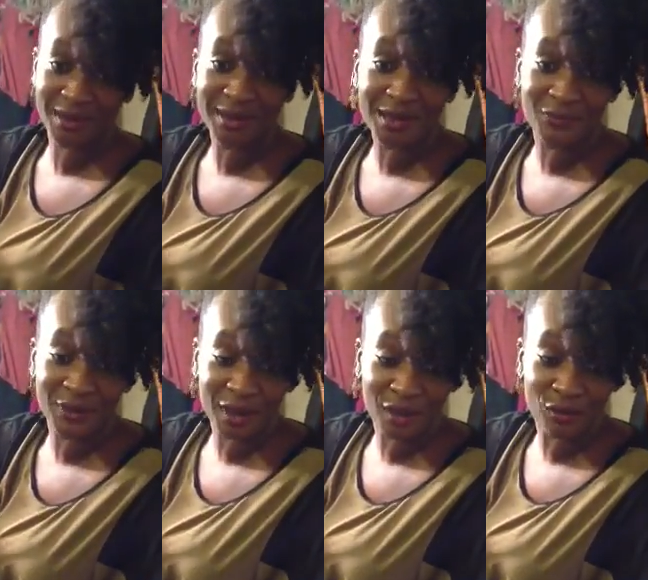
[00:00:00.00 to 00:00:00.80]
see this
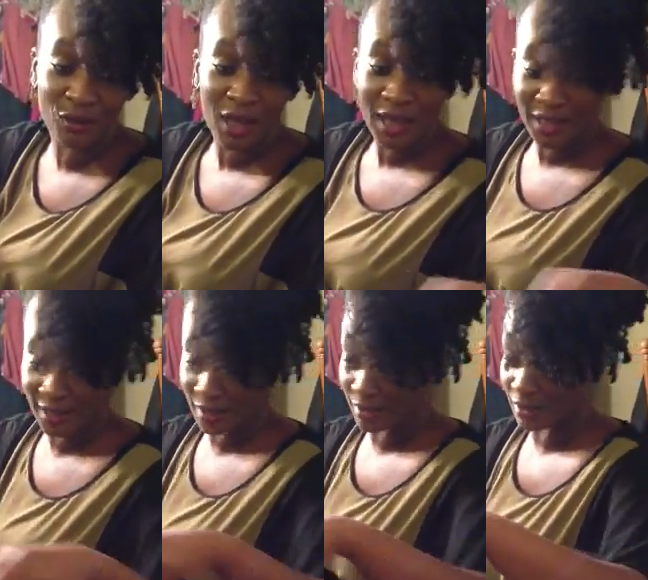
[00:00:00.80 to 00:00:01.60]
video
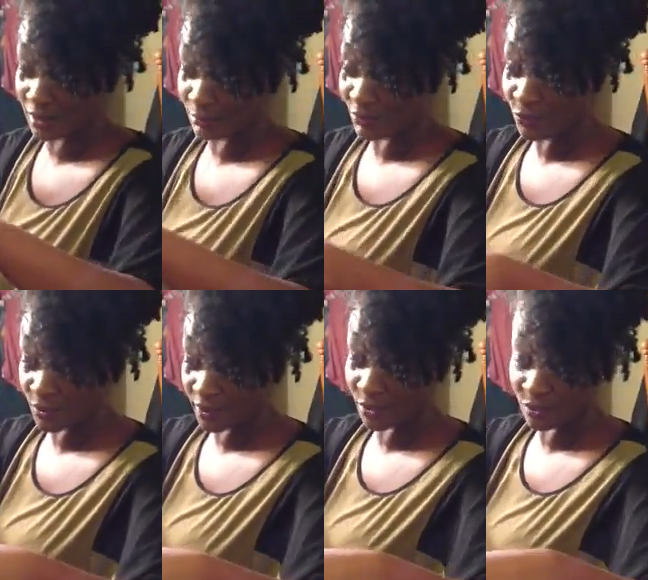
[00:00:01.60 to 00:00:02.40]
and before
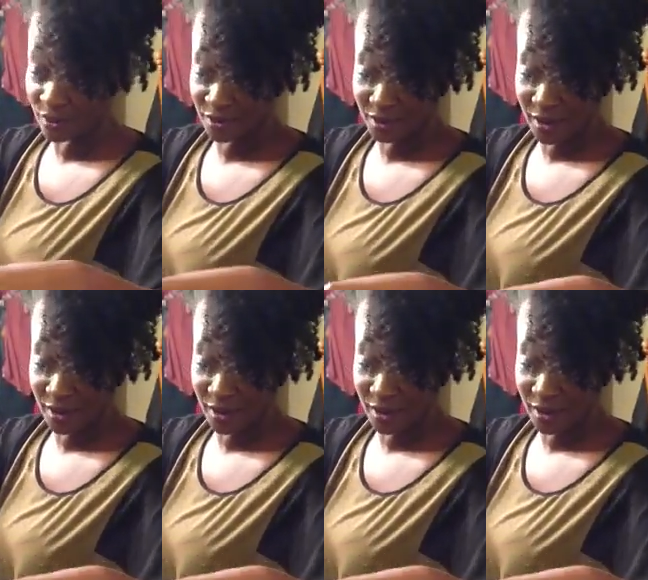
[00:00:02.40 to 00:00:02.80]
they order this